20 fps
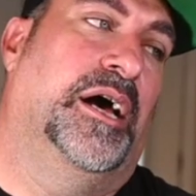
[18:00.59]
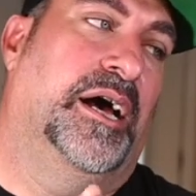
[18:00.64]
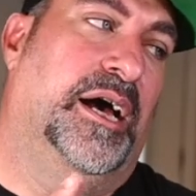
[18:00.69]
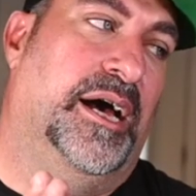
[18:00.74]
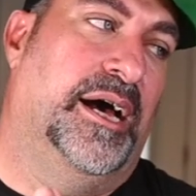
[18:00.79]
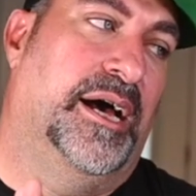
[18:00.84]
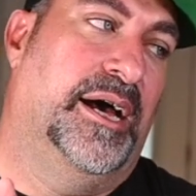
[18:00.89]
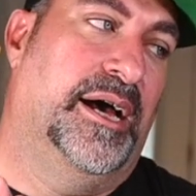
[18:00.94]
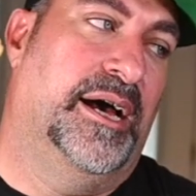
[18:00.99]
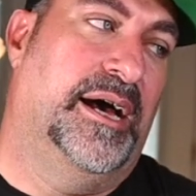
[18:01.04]
Uh,
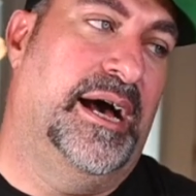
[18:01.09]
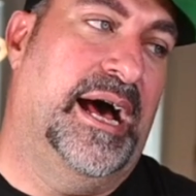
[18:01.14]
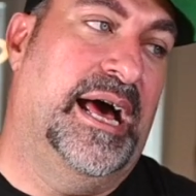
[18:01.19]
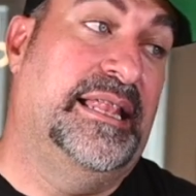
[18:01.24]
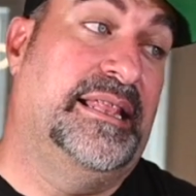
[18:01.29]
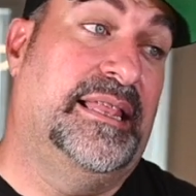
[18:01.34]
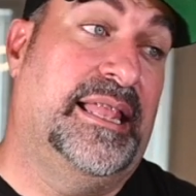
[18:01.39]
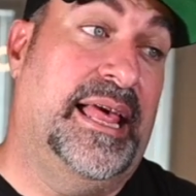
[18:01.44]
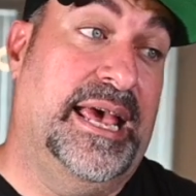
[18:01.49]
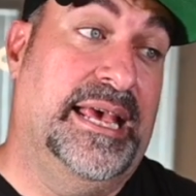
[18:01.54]

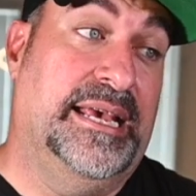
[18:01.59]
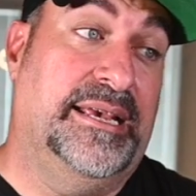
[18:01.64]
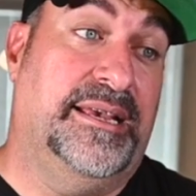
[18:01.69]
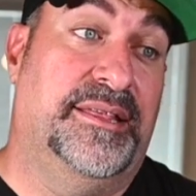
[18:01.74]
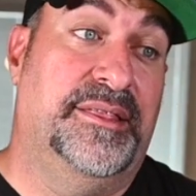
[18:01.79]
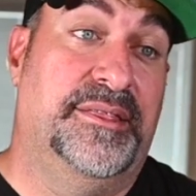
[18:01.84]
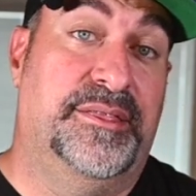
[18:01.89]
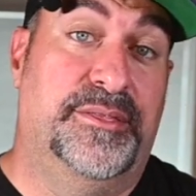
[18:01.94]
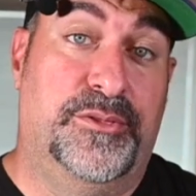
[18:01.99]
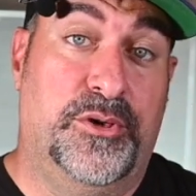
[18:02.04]
I
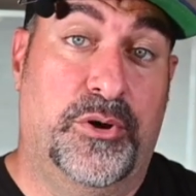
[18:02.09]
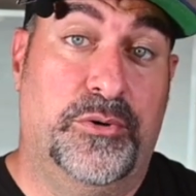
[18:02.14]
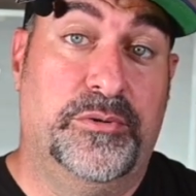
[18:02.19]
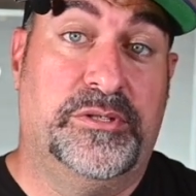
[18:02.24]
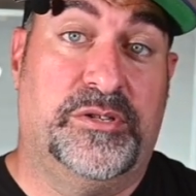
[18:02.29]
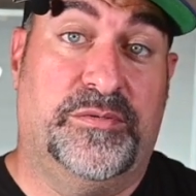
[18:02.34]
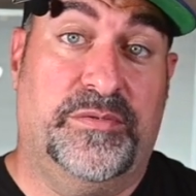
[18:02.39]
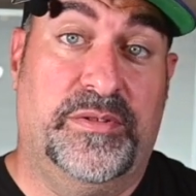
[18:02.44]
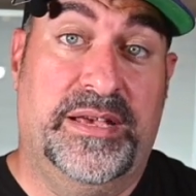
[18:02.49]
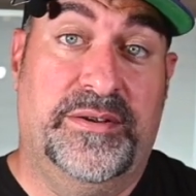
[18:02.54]
like
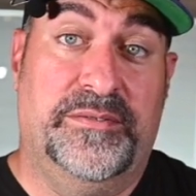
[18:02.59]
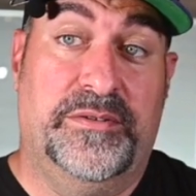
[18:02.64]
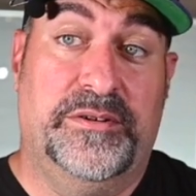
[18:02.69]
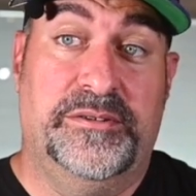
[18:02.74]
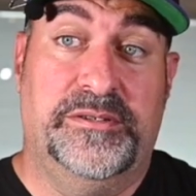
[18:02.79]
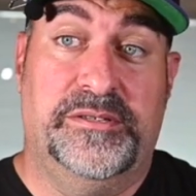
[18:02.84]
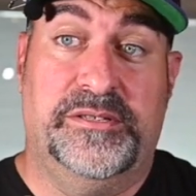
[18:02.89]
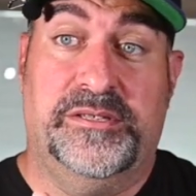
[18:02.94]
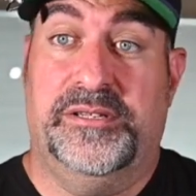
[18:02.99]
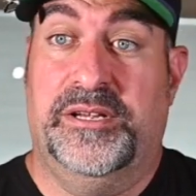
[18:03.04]
those
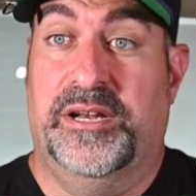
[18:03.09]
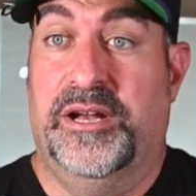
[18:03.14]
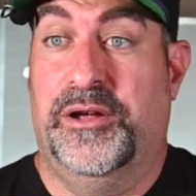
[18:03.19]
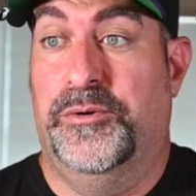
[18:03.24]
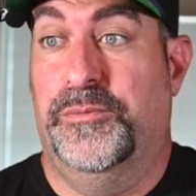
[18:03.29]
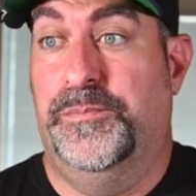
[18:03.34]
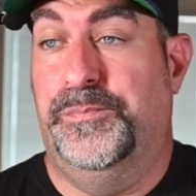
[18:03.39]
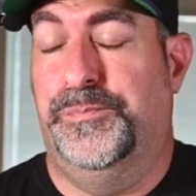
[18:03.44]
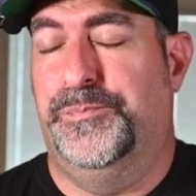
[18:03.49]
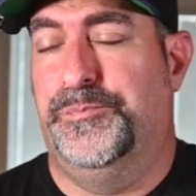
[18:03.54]
flavors, you
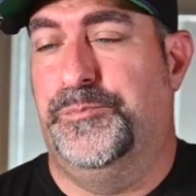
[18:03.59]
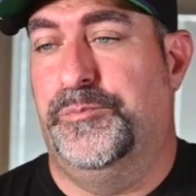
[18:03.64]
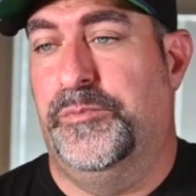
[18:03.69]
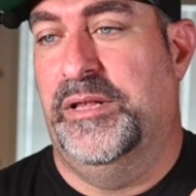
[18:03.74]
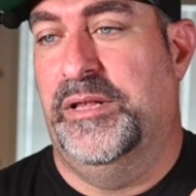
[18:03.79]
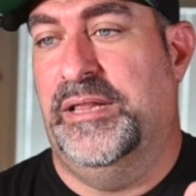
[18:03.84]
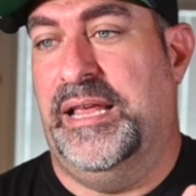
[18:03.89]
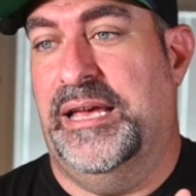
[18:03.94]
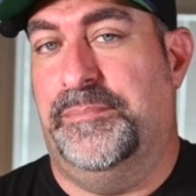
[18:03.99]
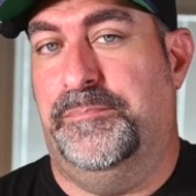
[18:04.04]
know,
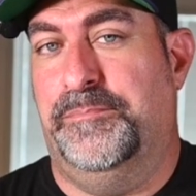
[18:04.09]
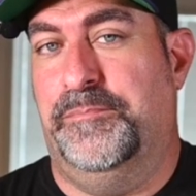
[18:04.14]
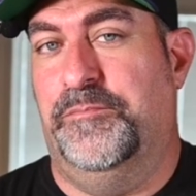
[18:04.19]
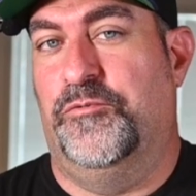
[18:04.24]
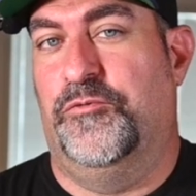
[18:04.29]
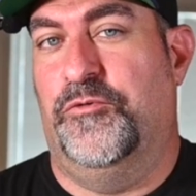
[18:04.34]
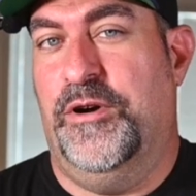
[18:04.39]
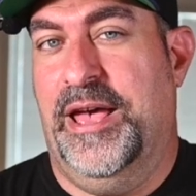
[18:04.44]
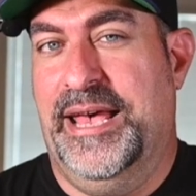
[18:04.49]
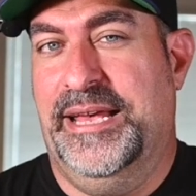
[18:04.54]
like
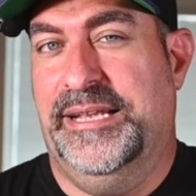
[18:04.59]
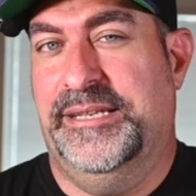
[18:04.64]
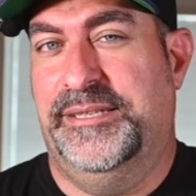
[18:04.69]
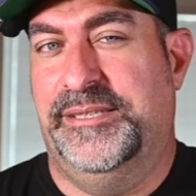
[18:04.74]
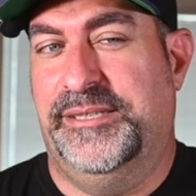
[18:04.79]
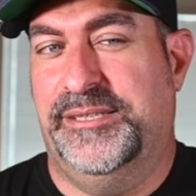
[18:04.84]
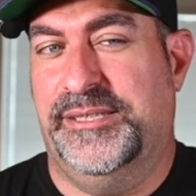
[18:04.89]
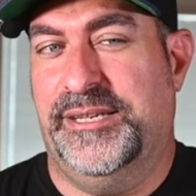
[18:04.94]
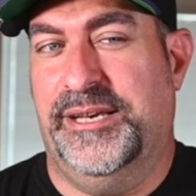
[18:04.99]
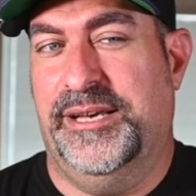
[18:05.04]

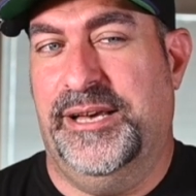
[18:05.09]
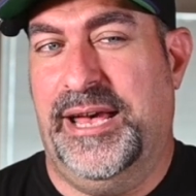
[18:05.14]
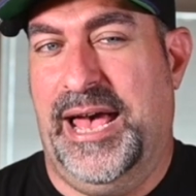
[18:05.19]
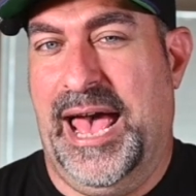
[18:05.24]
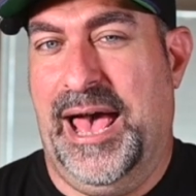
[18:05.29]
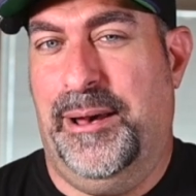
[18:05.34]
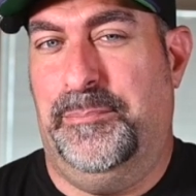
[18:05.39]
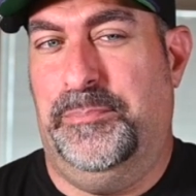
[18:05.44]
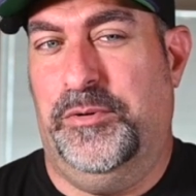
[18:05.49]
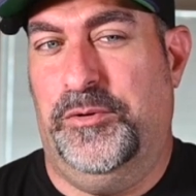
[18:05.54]
Red's uh,
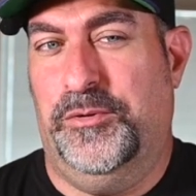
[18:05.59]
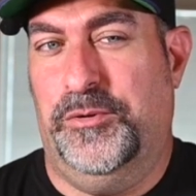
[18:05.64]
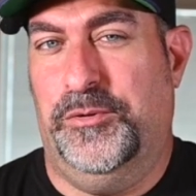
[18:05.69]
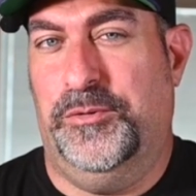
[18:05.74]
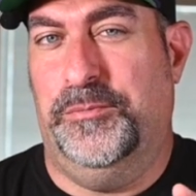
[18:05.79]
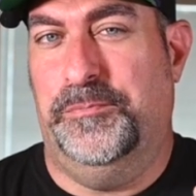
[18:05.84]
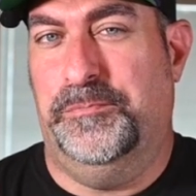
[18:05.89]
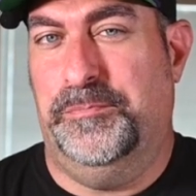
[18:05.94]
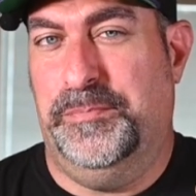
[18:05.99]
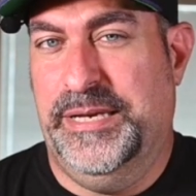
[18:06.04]

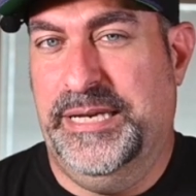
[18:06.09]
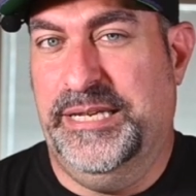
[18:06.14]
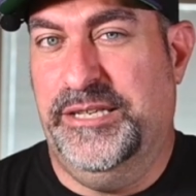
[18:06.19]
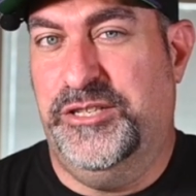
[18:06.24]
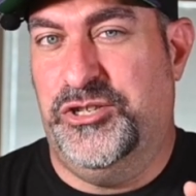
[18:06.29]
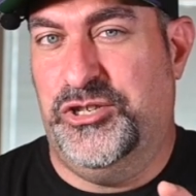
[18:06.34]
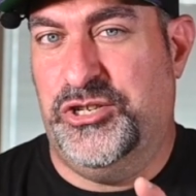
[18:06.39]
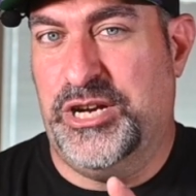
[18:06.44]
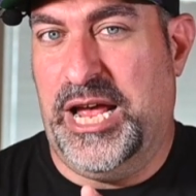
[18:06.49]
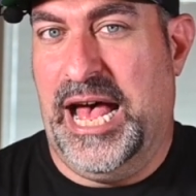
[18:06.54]
apple
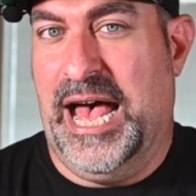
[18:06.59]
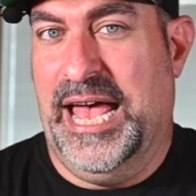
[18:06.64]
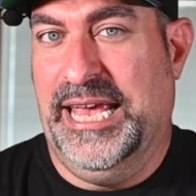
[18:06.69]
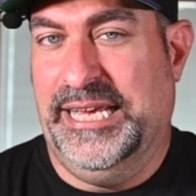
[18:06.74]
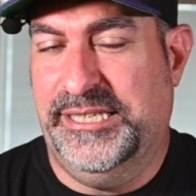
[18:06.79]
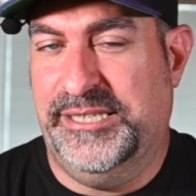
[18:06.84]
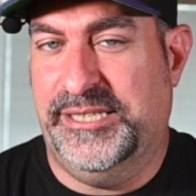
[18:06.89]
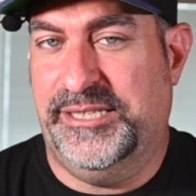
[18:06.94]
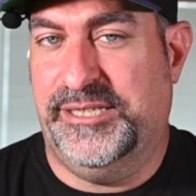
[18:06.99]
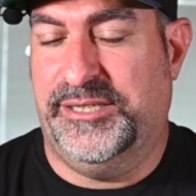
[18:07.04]
peach
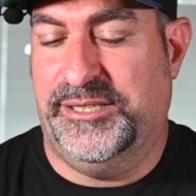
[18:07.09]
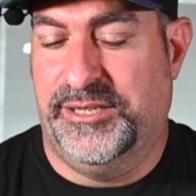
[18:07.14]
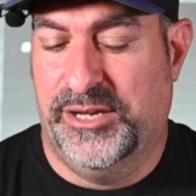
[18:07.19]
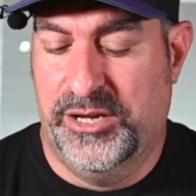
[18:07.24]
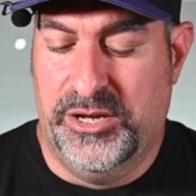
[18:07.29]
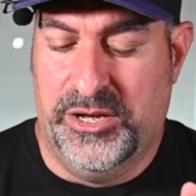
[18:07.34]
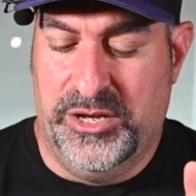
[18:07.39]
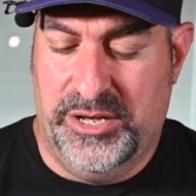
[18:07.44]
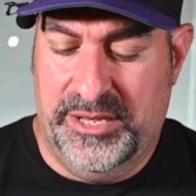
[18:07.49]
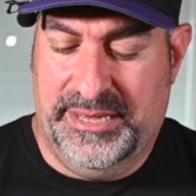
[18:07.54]
ice.
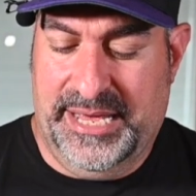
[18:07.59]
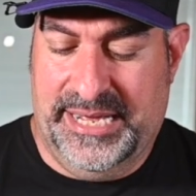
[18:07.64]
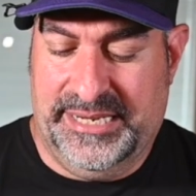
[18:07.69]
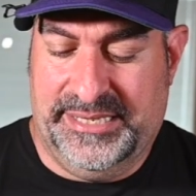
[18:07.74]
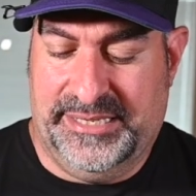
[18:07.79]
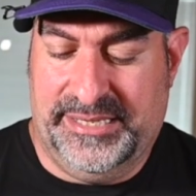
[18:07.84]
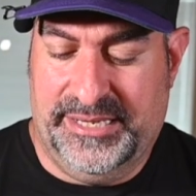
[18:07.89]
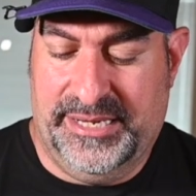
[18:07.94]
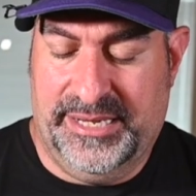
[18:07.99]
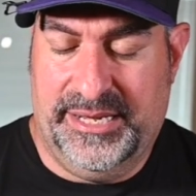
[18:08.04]

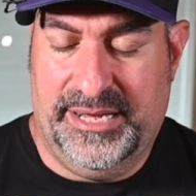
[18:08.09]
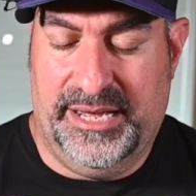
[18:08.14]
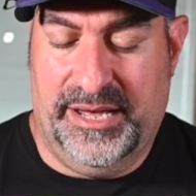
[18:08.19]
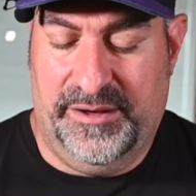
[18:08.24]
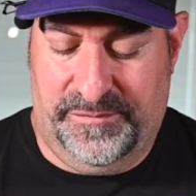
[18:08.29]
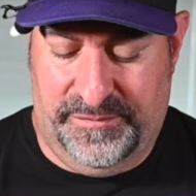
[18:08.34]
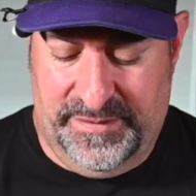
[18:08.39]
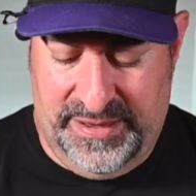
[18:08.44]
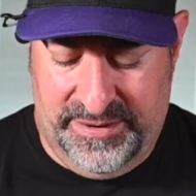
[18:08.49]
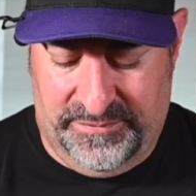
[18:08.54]
That's a,
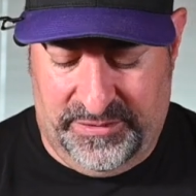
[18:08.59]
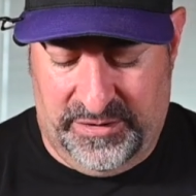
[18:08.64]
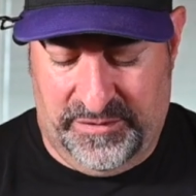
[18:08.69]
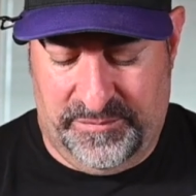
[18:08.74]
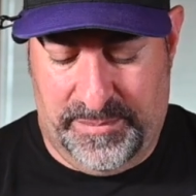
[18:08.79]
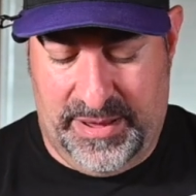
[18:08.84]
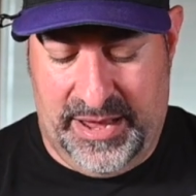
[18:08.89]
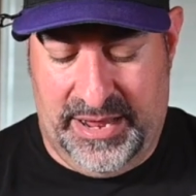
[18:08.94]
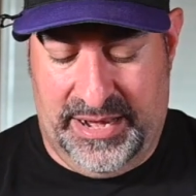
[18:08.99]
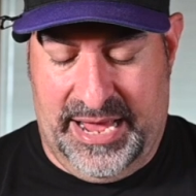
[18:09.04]
a, favorite
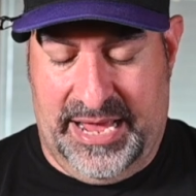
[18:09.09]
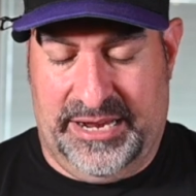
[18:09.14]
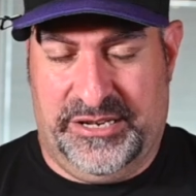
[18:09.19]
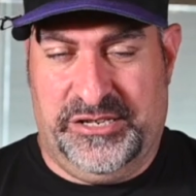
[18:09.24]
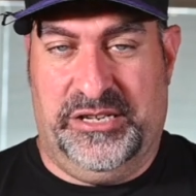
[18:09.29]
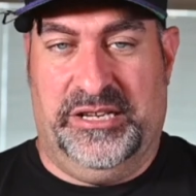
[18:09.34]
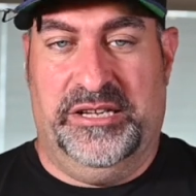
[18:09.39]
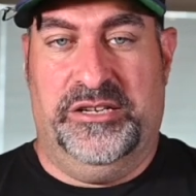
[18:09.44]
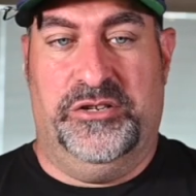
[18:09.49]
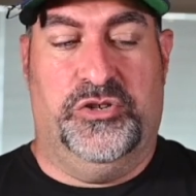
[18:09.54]
of mine. I
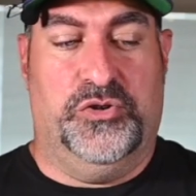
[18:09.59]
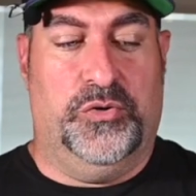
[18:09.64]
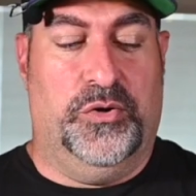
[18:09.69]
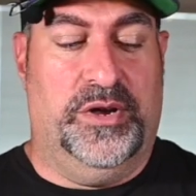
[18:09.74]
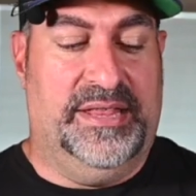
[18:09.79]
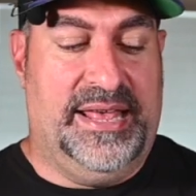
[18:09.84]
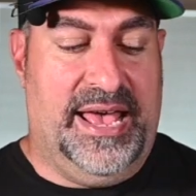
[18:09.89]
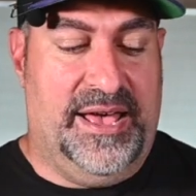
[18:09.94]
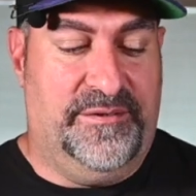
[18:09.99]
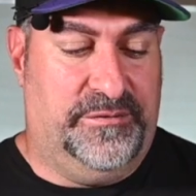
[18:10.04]
actually
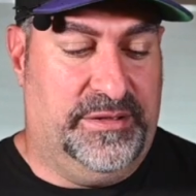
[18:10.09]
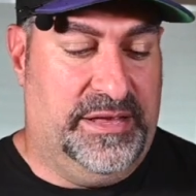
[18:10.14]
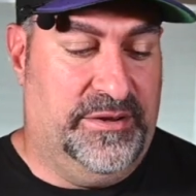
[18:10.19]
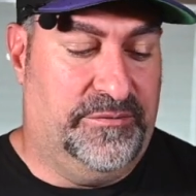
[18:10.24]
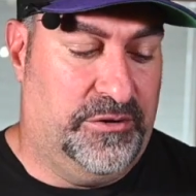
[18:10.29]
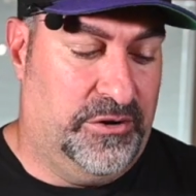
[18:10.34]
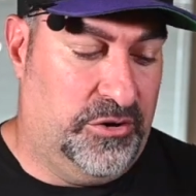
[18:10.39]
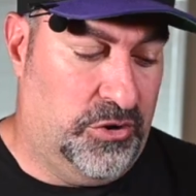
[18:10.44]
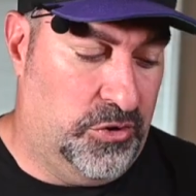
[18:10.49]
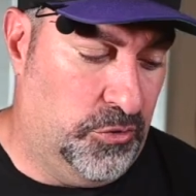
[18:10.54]
enjoy that
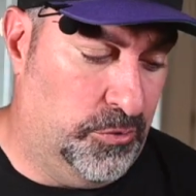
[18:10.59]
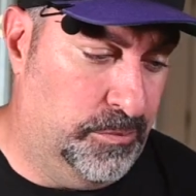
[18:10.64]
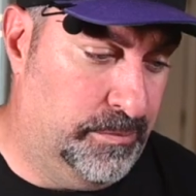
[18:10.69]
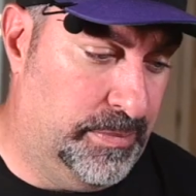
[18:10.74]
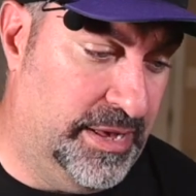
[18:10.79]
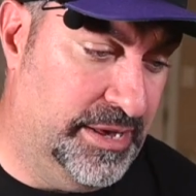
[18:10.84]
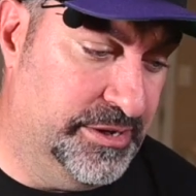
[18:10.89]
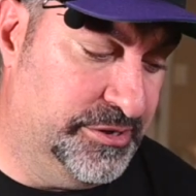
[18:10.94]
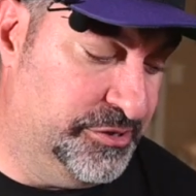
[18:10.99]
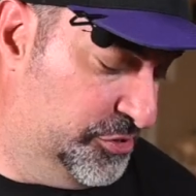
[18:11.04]
flavor a whole
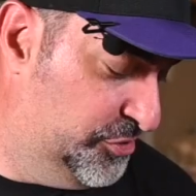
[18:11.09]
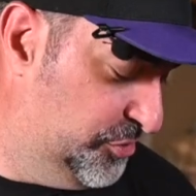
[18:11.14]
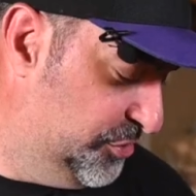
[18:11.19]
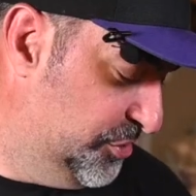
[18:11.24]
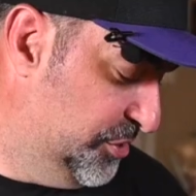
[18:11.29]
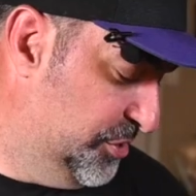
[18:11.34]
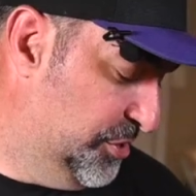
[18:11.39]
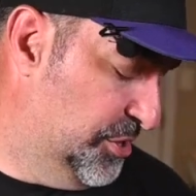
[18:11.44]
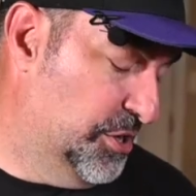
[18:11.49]
bunch.